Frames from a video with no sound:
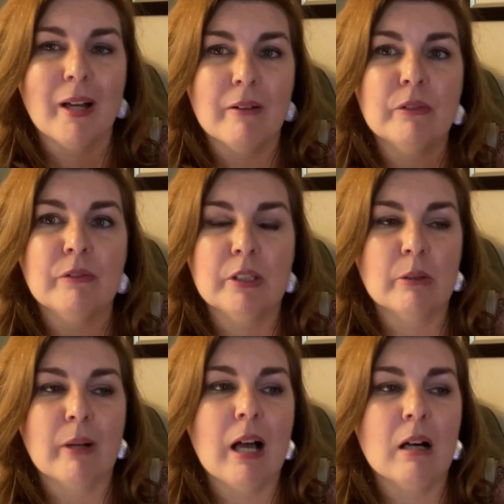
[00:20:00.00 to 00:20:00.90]
have to
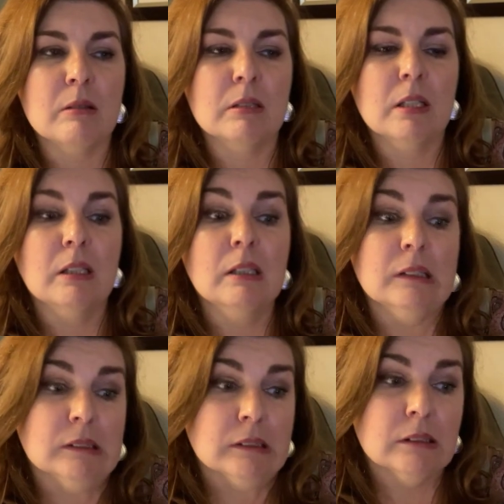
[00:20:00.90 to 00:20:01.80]
figure out,
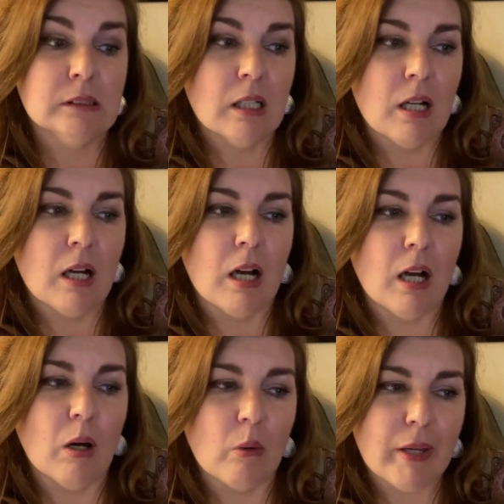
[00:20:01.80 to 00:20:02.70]

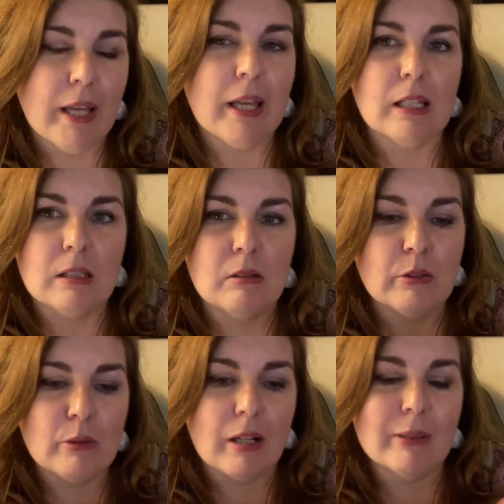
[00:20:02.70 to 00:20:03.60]
okay, you know,
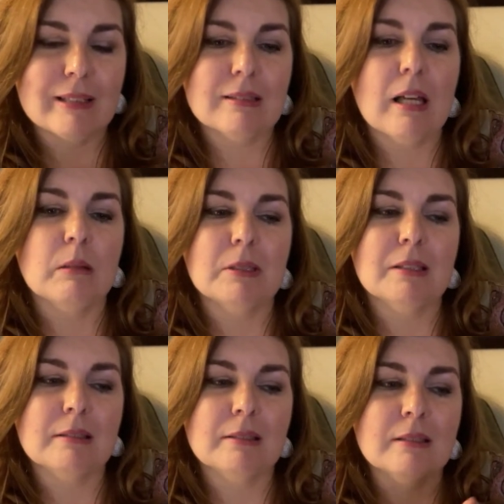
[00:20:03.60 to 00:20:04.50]
you've got to accept
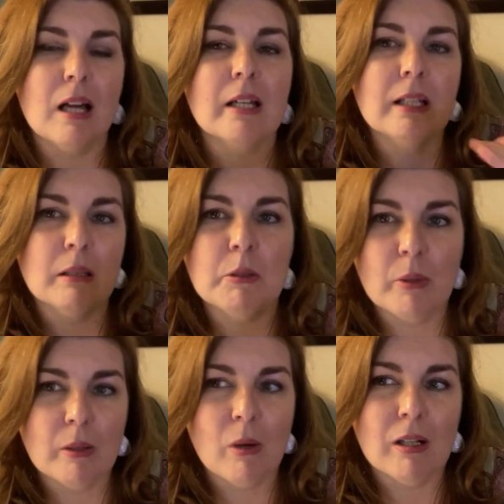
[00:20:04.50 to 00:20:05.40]
this is not going to get me
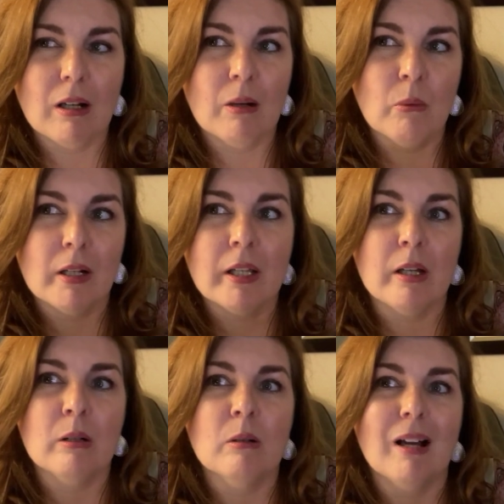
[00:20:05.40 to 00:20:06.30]
where I want, I want to
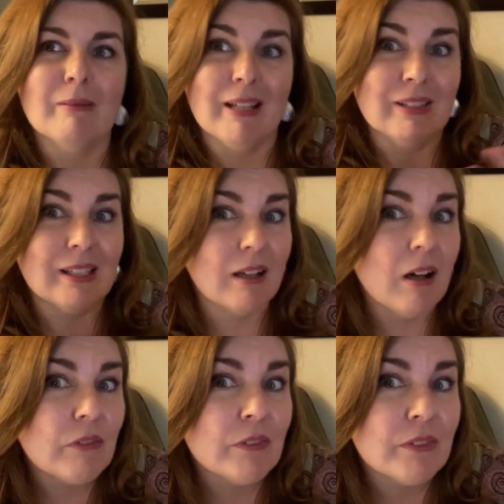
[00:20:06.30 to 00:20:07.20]
go. I'm going to have to get
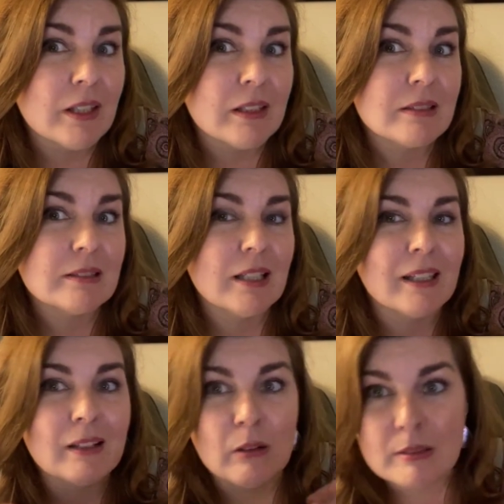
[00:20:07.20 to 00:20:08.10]
off of this and
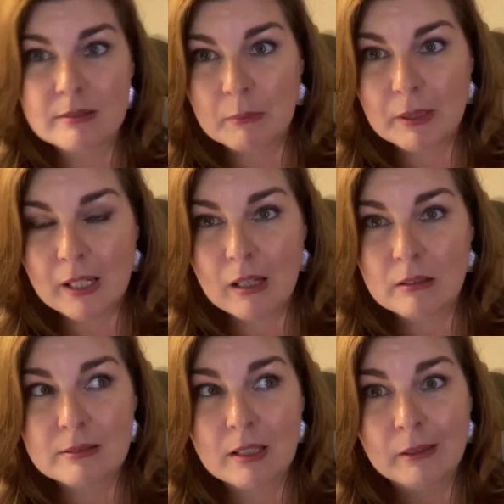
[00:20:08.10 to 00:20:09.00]
get onto something
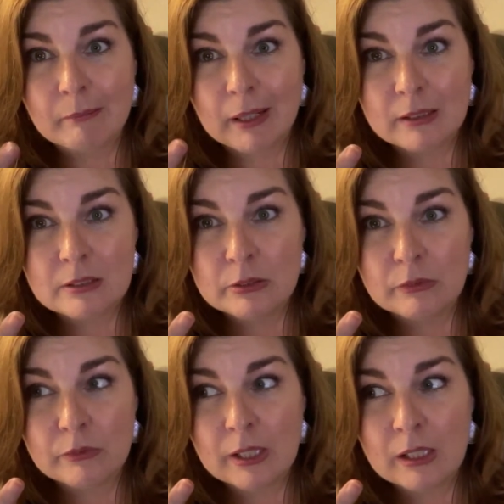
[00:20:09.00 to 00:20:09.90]
else, like my two
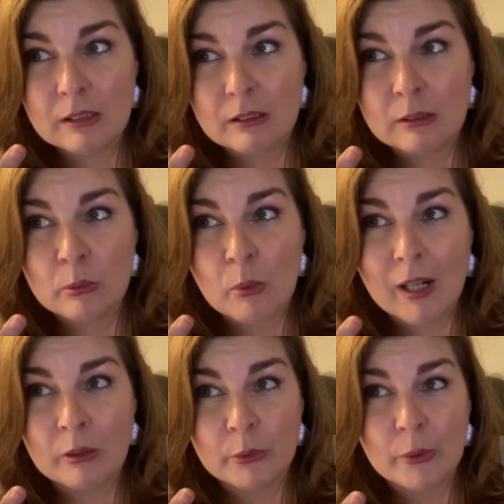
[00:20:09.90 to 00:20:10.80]
feet. Oh,
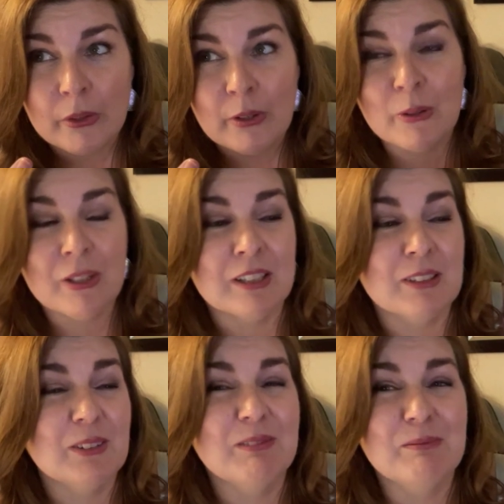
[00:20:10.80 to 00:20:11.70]
wow, North Node in, the,
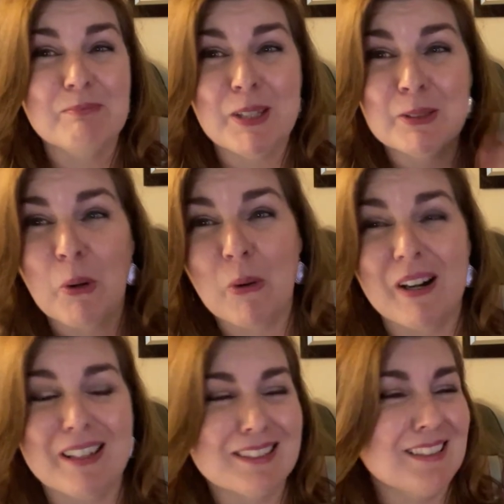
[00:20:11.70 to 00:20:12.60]
in
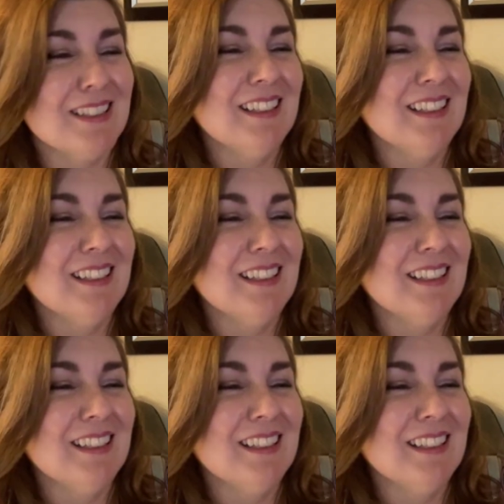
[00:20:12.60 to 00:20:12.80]
Taurus.